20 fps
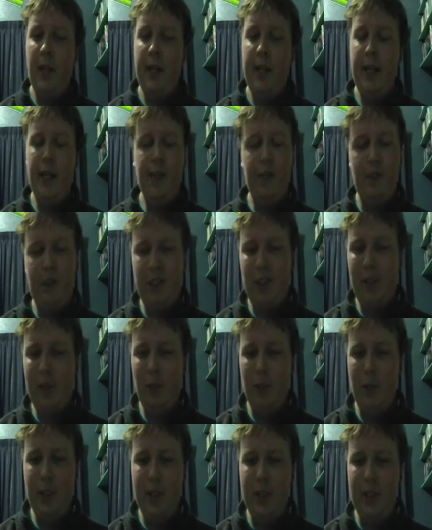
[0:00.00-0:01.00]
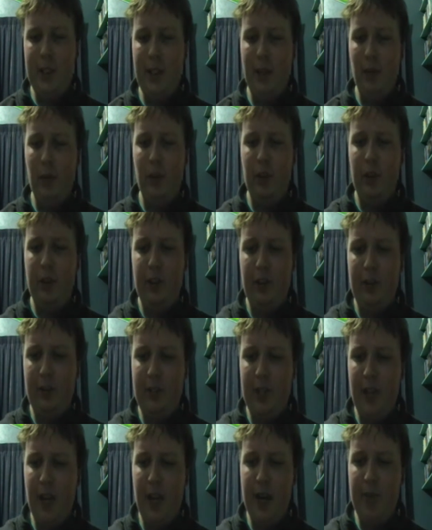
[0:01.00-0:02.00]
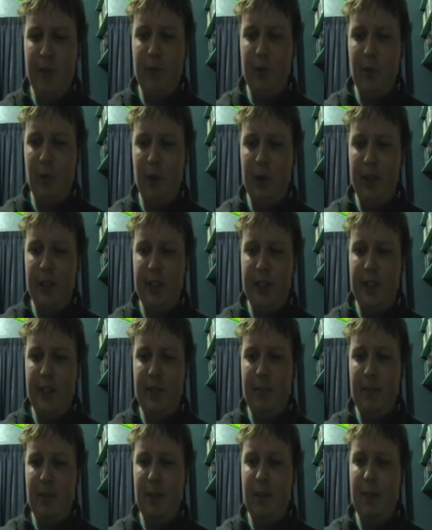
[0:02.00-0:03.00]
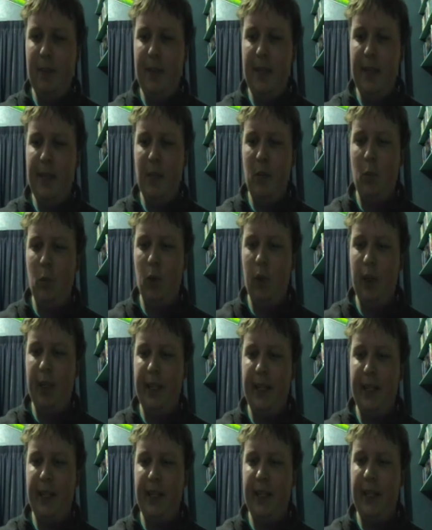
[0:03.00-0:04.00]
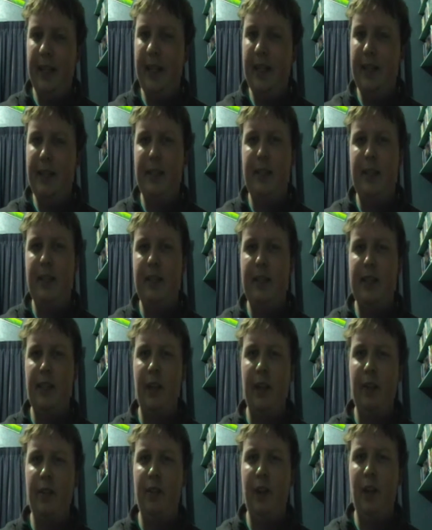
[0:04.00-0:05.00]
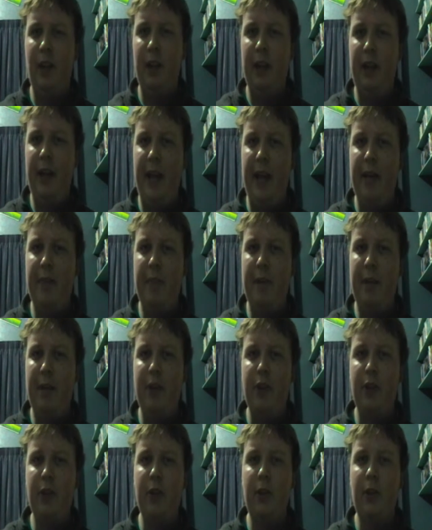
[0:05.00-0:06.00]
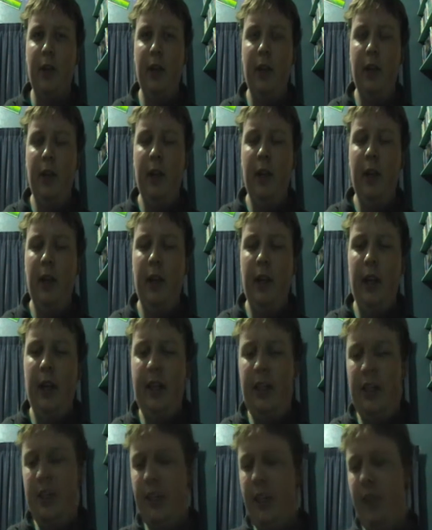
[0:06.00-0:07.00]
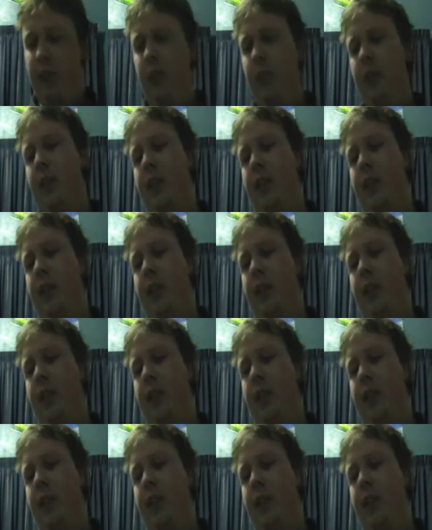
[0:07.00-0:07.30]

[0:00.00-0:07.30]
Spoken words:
Yet for some reason there were some times where it seemed to be working against itself on that measure. Just to give you